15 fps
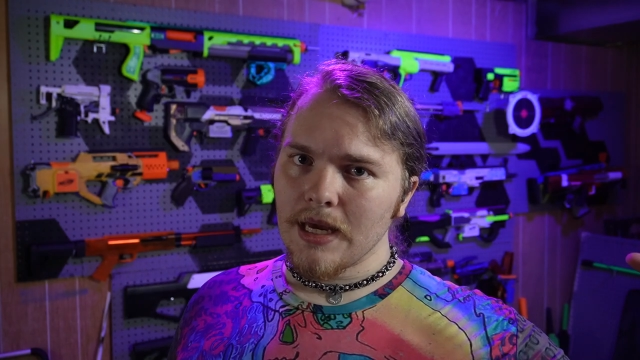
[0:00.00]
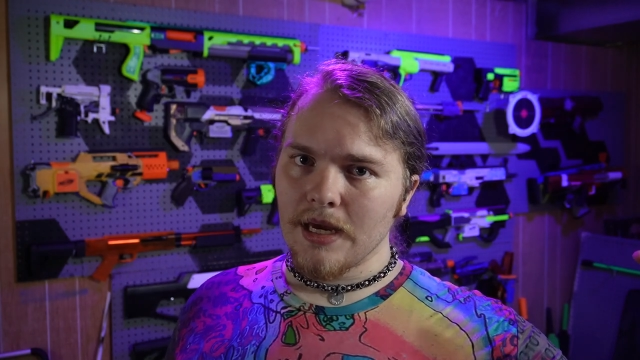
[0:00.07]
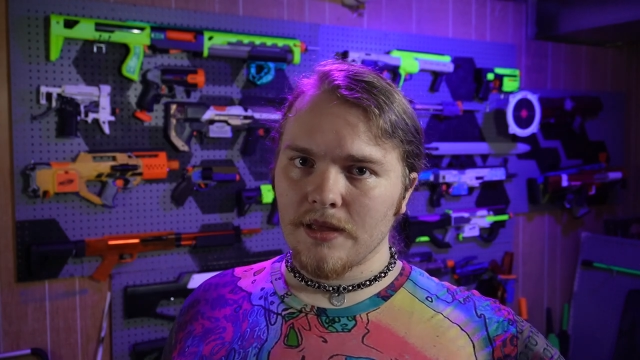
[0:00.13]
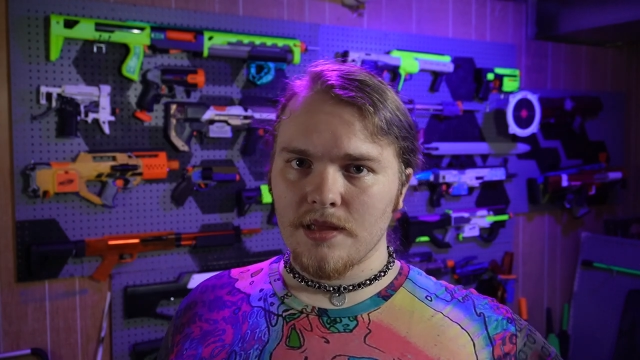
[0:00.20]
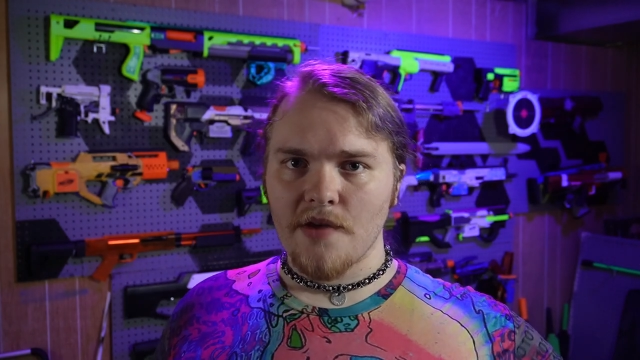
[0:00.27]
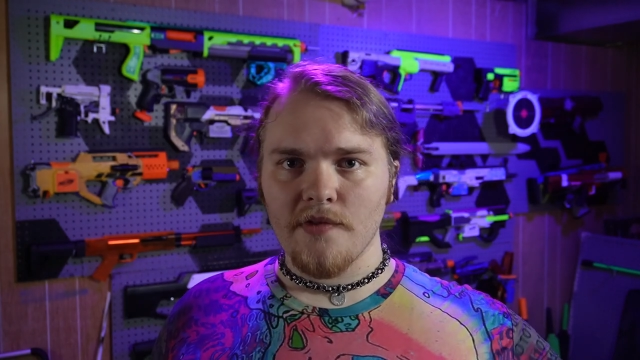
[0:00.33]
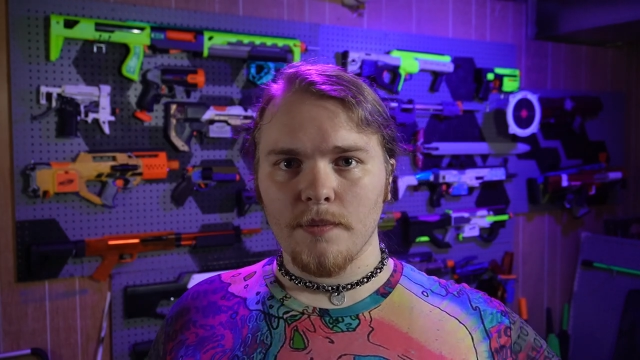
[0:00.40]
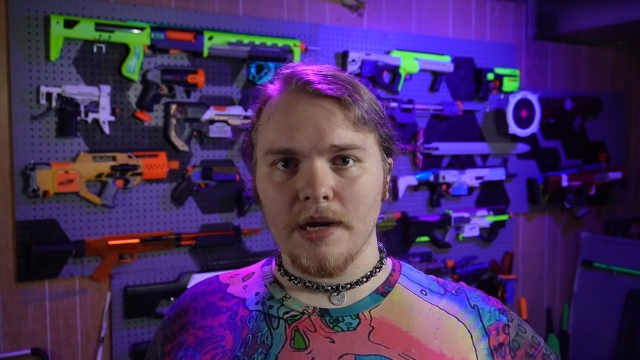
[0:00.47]

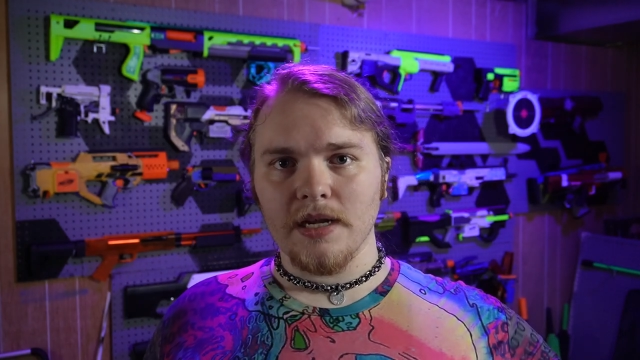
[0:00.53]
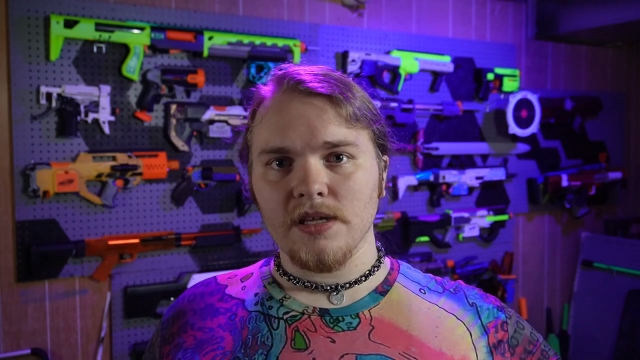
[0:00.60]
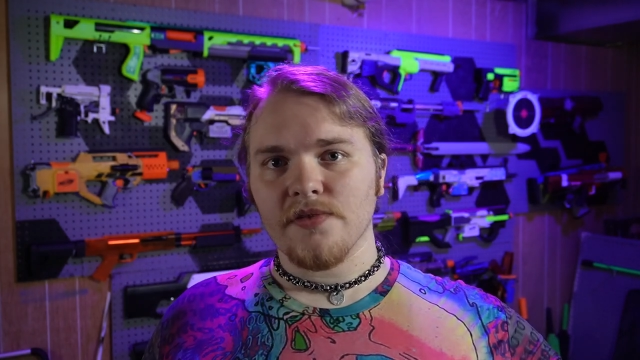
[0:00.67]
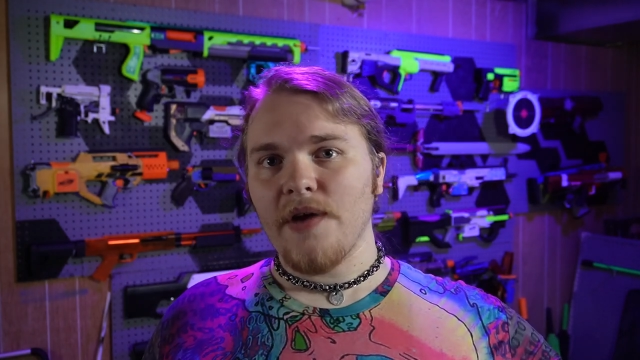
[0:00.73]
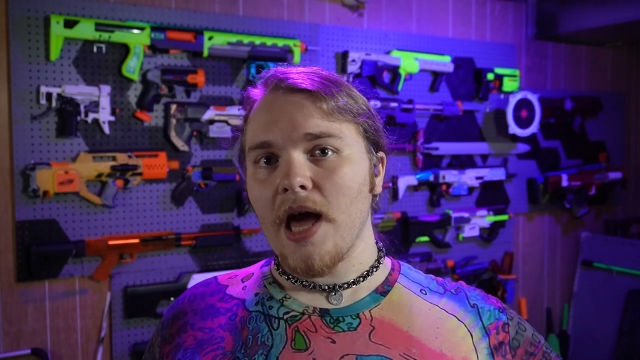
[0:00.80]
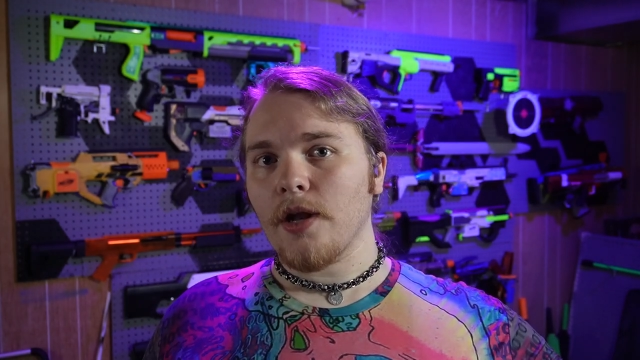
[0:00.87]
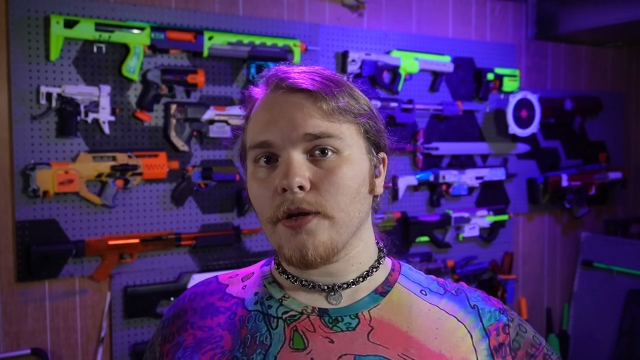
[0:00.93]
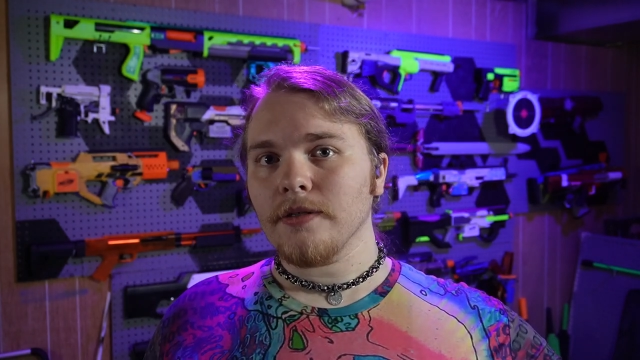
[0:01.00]
as ever, my name is
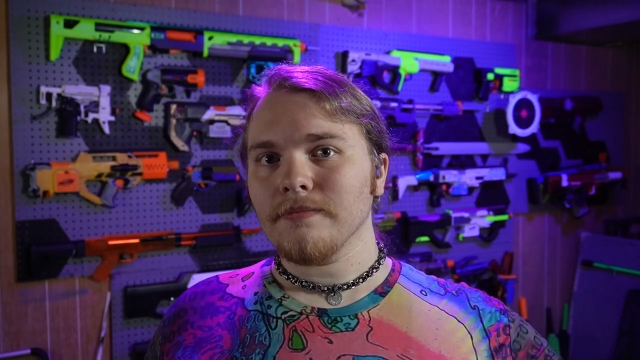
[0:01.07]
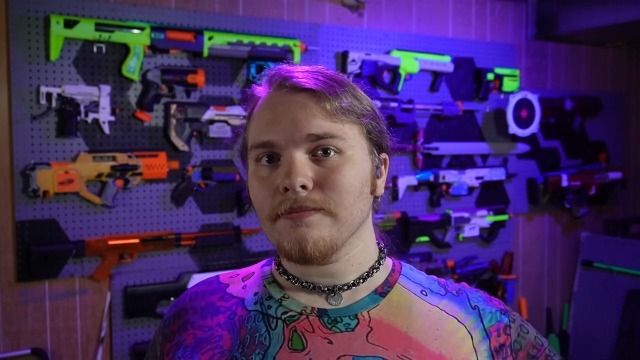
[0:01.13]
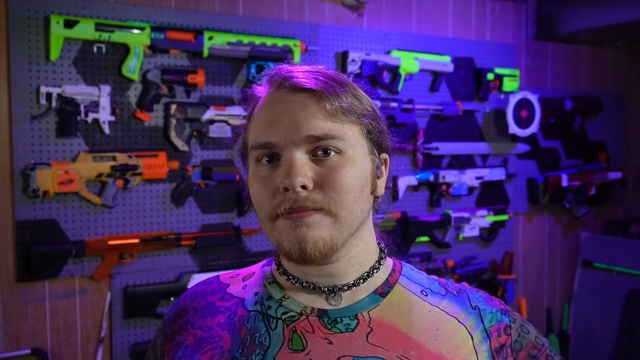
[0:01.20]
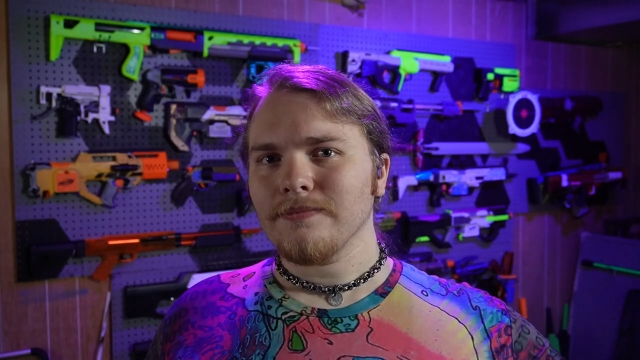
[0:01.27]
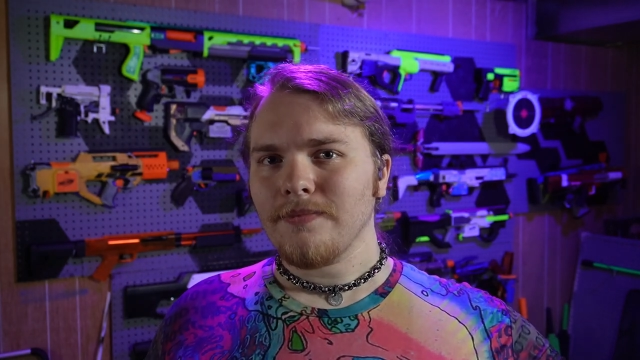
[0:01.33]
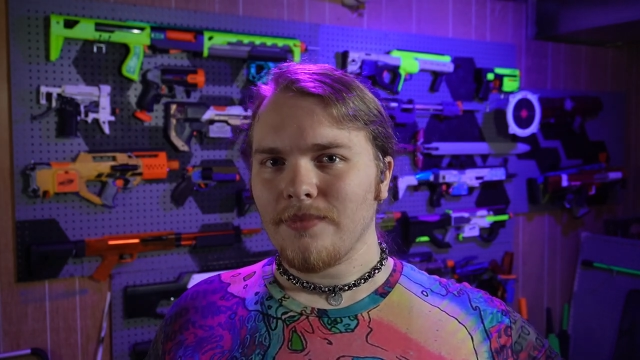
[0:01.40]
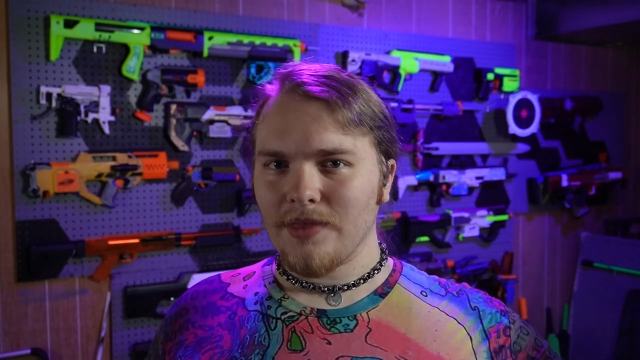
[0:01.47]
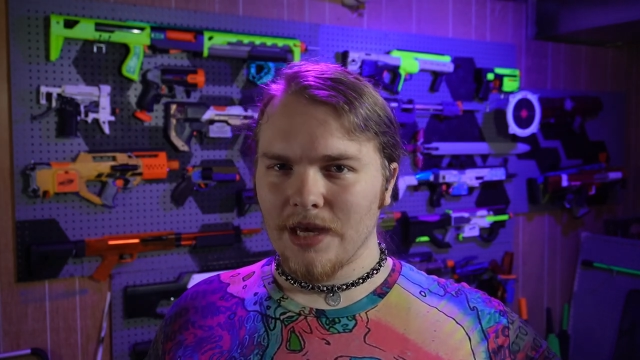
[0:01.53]
Valor.
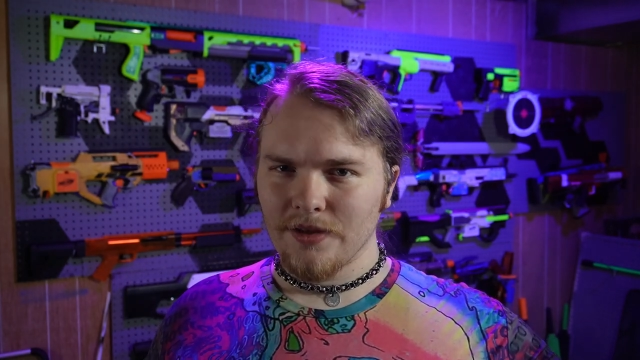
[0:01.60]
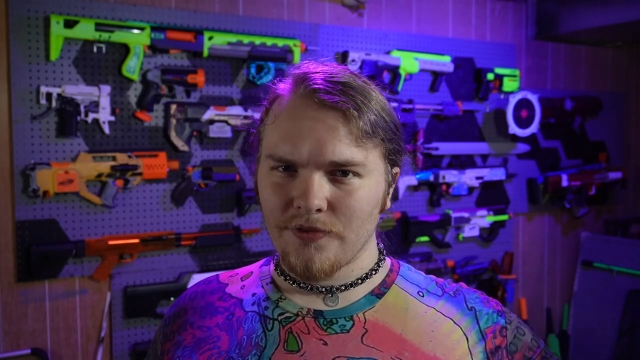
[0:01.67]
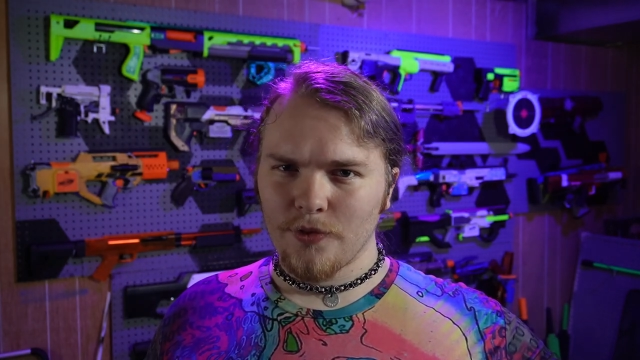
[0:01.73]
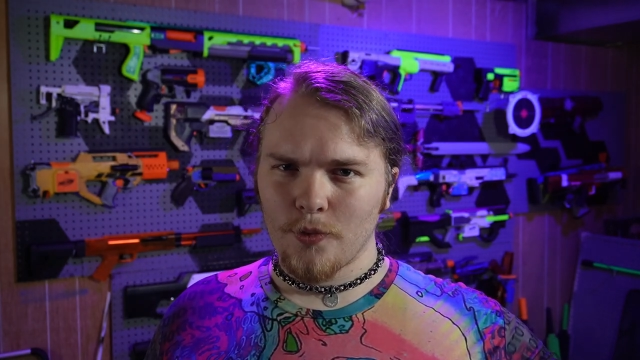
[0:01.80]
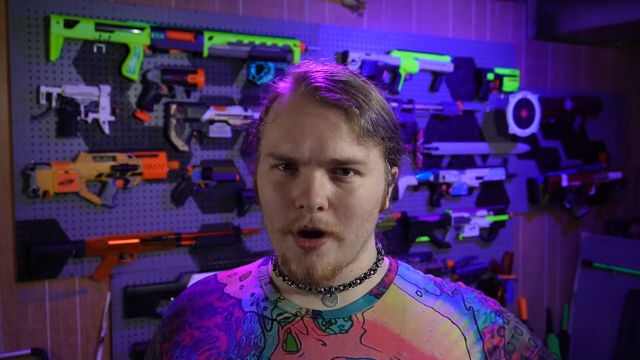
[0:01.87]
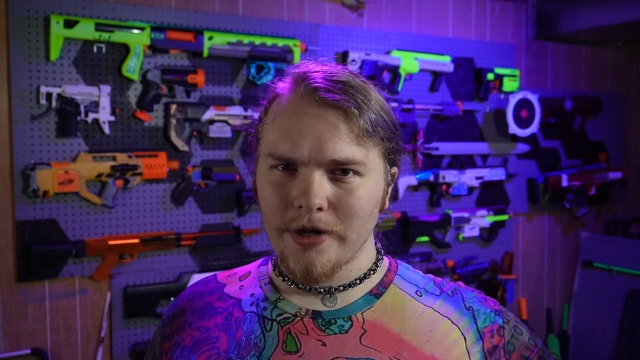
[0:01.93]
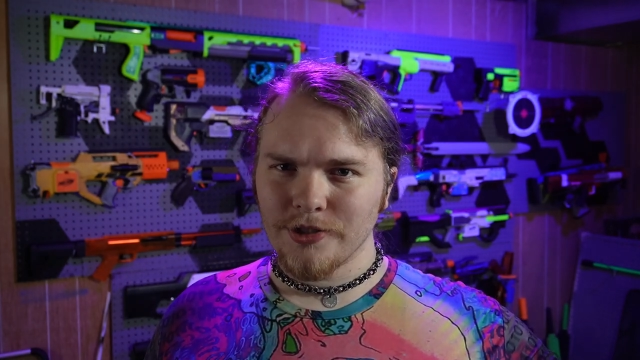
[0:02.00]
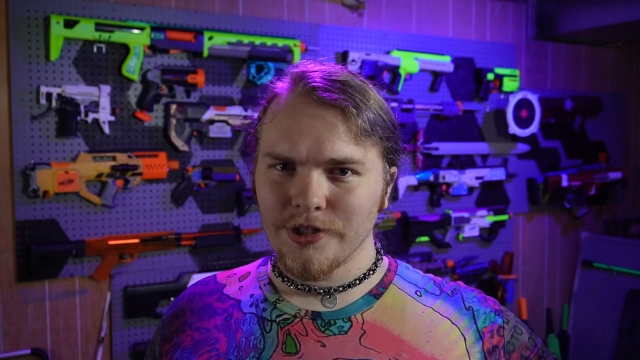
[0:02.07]
Thanks
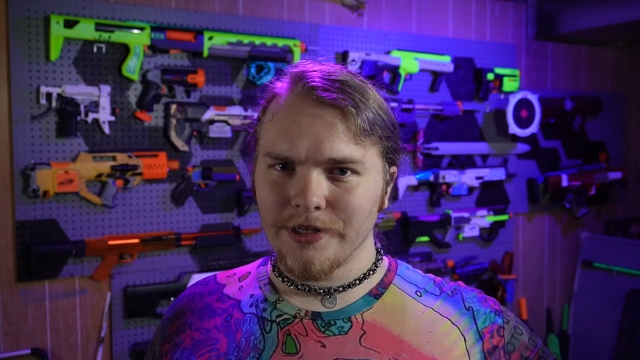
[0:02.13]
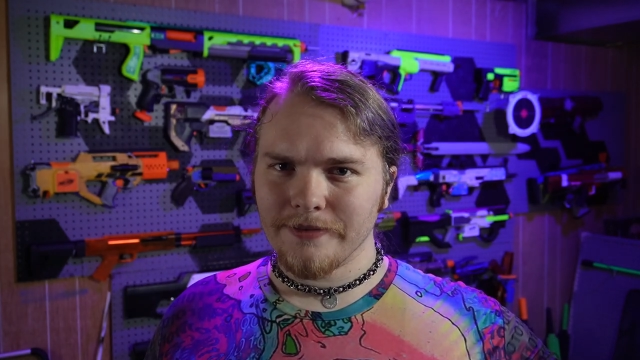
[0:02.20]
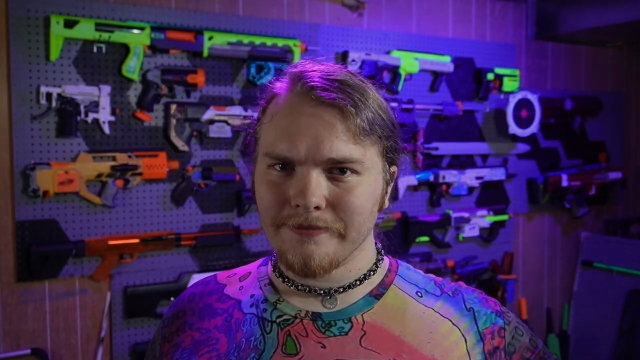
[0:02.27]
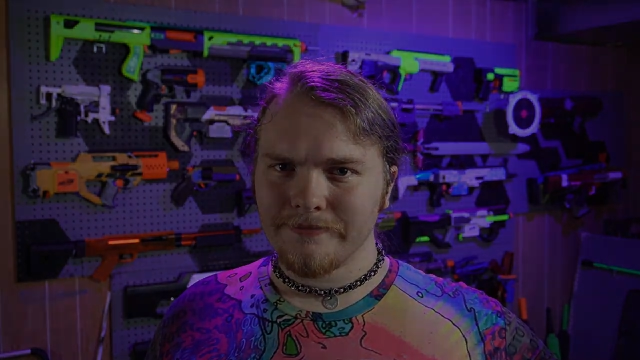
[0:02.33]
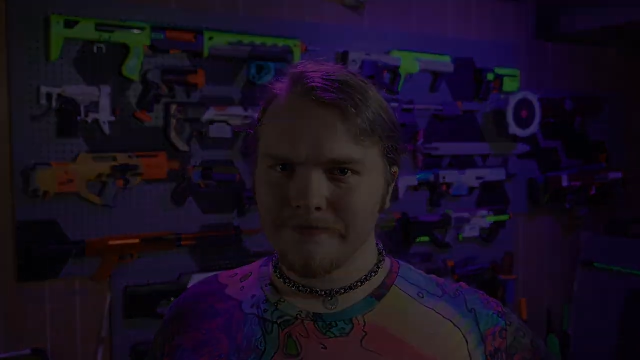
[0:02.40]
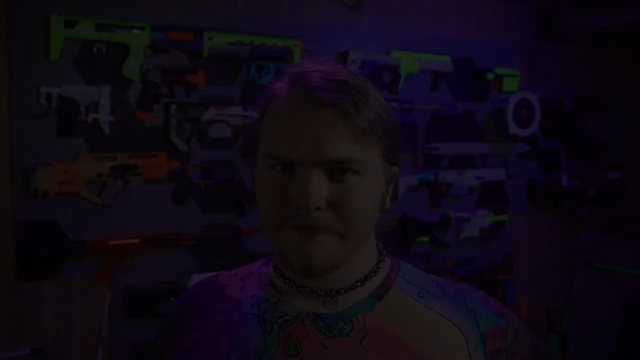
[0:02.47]
for watching.